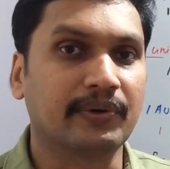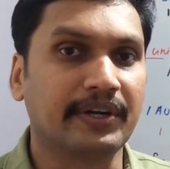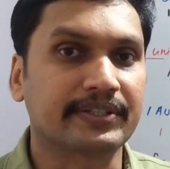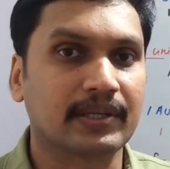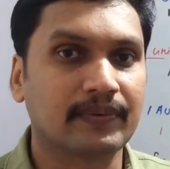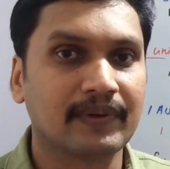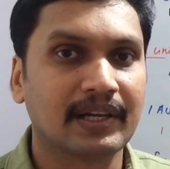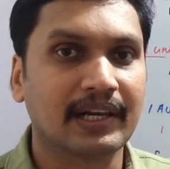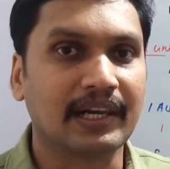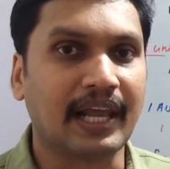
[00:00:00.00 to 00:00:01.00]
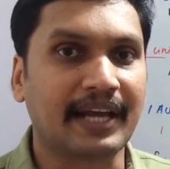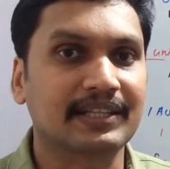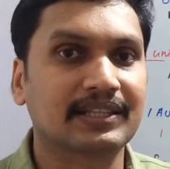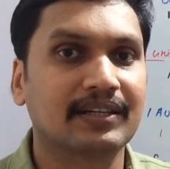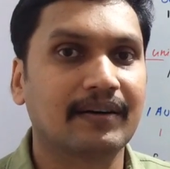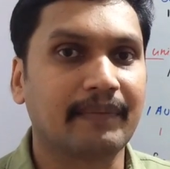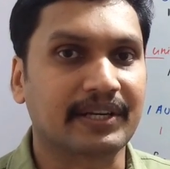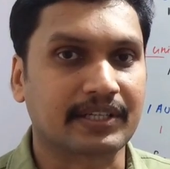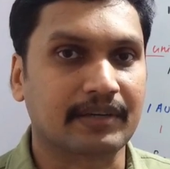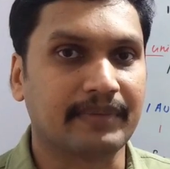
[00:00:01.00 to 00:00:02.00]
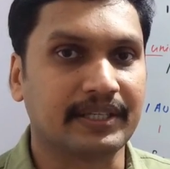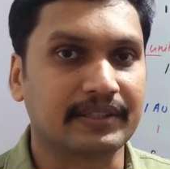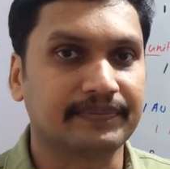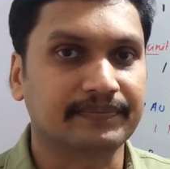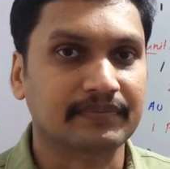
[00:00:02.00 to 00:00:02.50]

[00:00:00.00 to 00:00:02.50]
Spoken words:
units of length measurement.